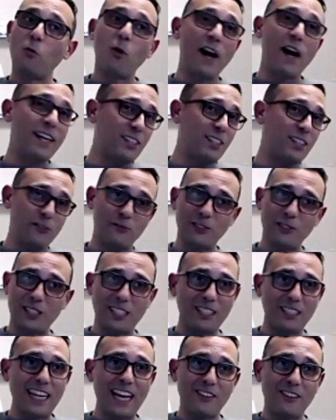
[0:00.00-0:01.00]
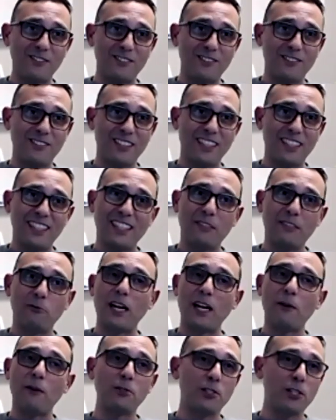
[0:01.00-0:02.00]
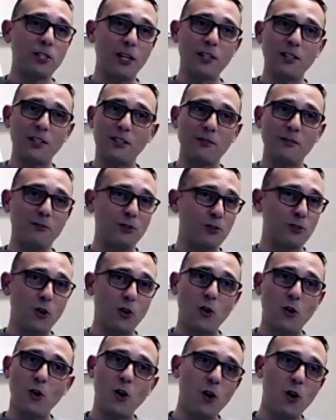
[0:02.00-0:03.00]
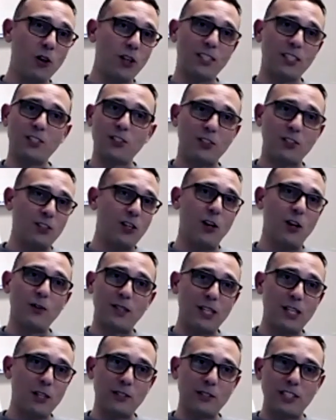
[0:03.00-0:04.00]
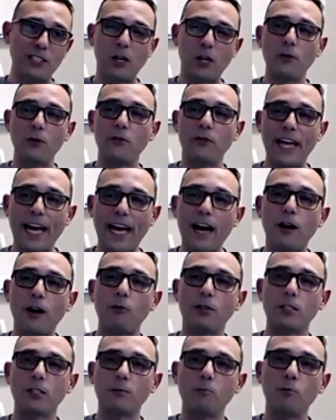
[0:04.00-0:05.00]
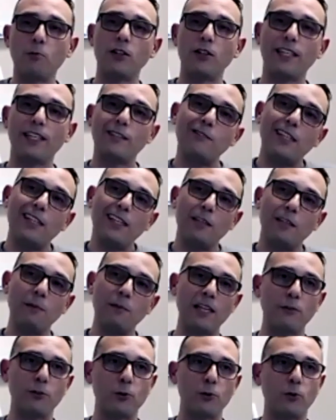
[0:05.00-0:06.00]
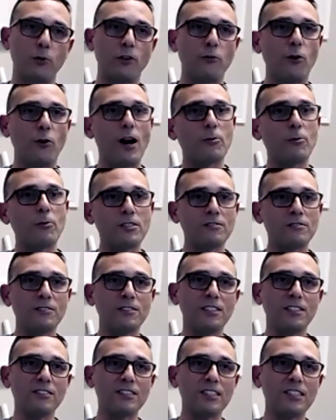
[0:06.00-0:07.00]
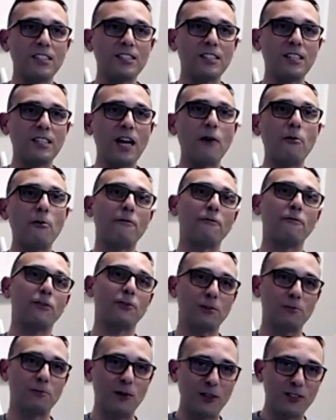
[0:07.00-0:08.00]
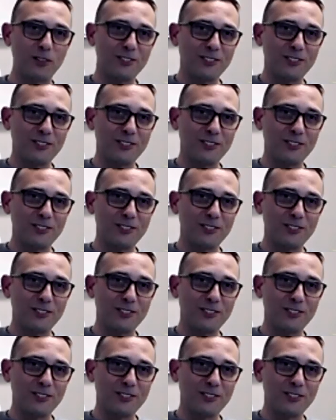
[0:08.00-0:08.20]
way different than now. Yeah. When I was younger, it was all let's just go, go, go. Now it's more like, well, let me give it 24 hours. Let's let's see how I feel tomorrow.